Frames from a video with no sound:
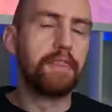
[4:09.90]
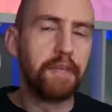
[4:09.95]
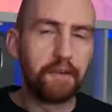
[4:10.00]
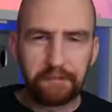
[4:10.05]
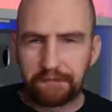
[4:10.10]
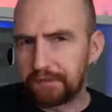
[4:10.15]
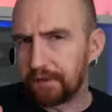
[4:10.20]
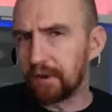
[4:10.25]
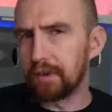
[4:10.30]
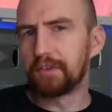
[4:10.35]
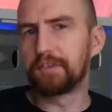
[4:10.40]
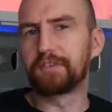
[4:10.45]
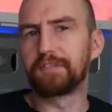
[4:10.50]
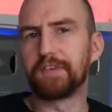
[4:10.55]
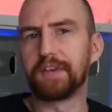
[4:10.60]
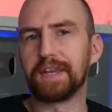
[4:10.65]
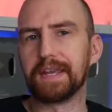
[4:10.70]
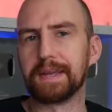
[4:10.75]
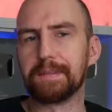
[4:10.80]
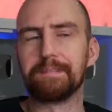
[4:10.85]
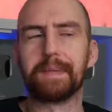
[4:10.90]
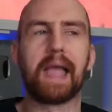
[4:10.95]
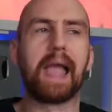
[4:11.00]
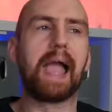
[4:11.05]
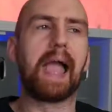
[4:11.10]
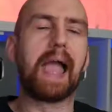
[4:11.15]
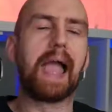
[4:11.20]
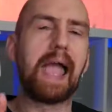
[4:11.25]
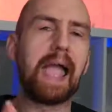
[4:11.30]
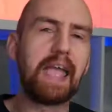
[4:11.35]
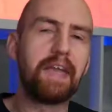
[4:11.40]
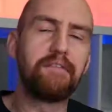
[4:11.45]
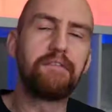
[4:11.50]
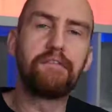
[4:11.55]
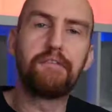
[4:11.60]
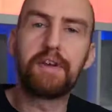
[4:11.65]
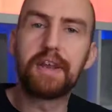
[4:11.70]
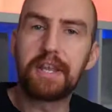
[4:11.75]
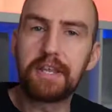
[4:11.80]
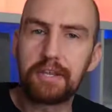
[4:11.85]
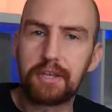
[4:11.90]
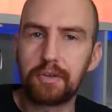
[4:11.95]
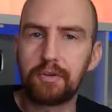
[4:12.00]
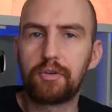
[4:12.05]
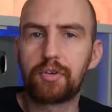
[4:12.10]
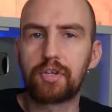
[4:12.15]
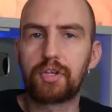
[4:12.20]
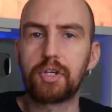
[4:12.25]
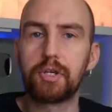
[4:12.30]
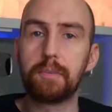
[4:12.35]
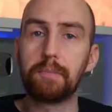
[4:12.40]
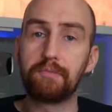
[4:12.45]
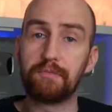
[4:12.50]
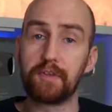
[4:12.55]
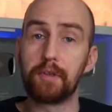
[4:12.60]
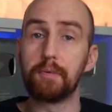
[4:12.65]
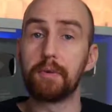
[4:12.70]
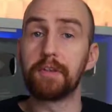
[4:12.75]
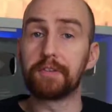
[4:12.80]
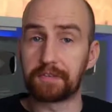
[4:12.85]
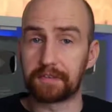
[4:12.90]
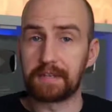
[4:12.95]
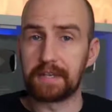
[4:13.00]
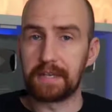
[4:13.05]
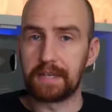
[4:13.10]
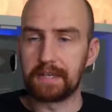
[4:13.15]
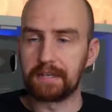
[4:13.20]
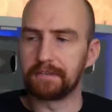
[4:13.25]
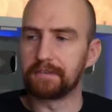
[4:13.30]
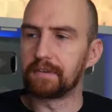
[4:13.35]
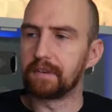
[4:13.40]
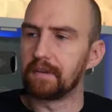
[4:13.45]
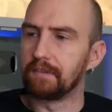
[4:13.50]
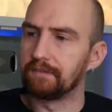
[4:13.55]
The first thing every YouTube viewer sees,